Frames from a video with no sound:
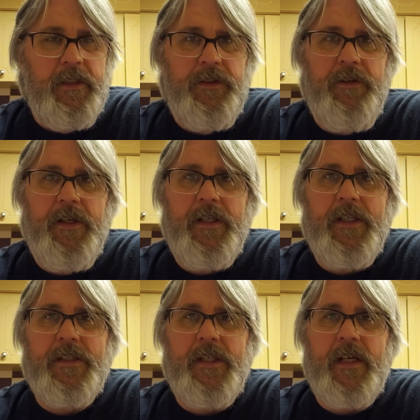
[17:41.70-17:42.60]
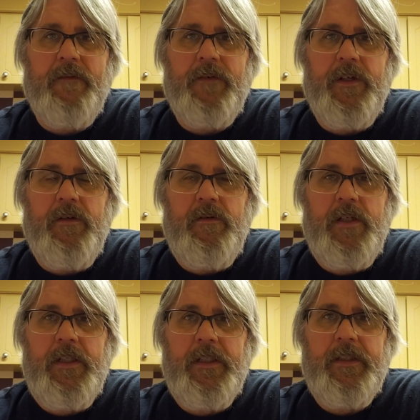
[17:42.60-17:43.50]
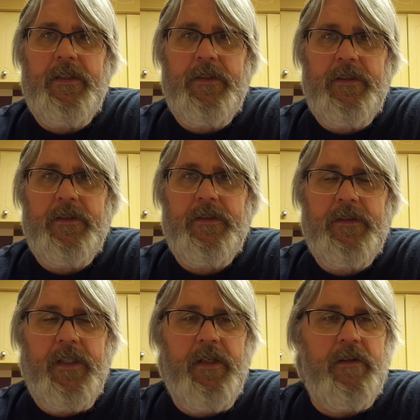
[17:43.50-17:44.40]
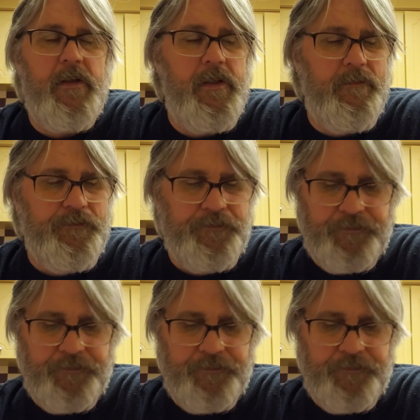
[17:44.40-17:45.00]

Tune into the second video later on.